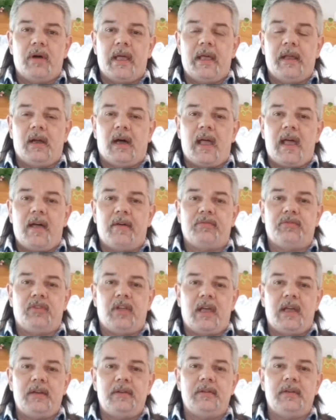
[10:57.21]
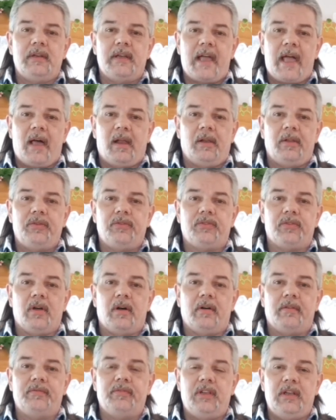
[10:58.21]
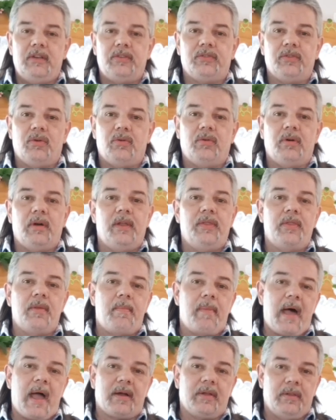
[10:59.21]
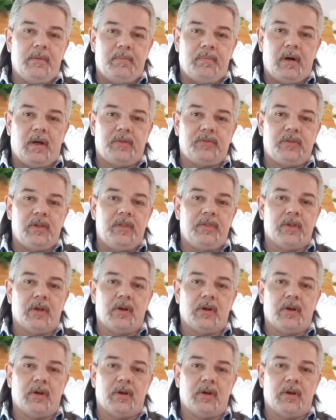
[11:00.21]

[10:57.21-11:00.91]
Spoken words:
and I have 10 gallons of diesel in the back of the bus in the